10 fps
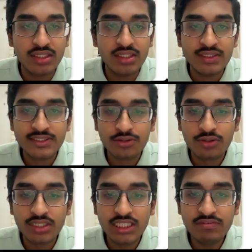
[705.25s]
So
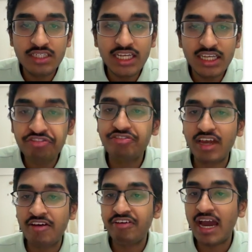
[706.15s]
even if
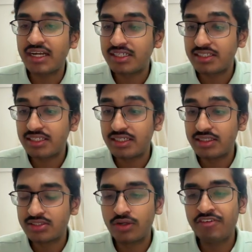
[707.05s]
f
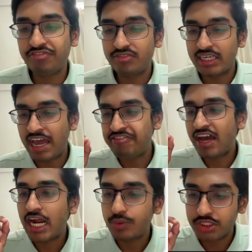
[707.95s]

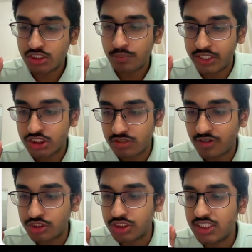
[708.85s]
hat, which is a prediction
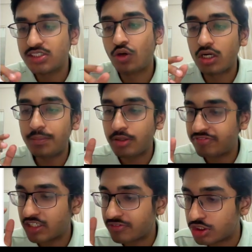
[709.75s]
function, is not a
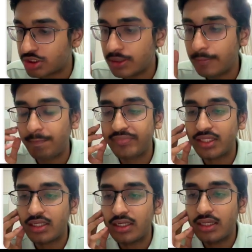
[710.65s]
perfect function,
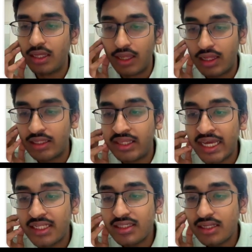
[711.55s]

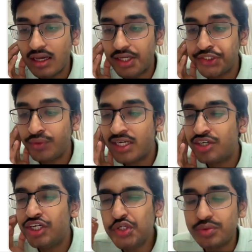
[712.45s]
then you can
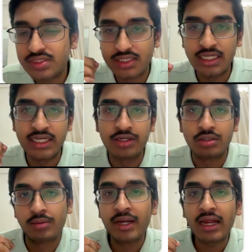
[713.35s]
reduce that error
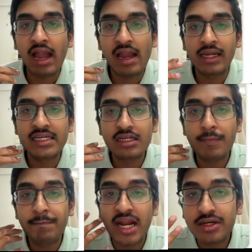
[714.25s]
by getting a
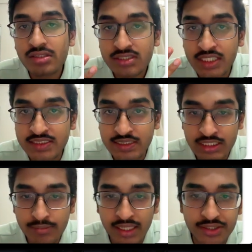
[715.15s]
better statistical
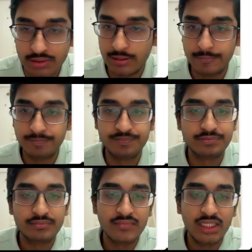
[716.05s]
method,
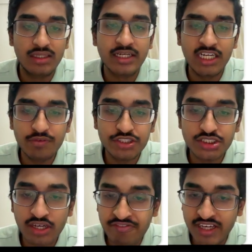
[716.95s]
right? Which is your
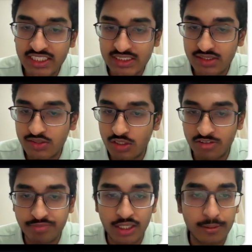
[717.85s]
fx sort of part.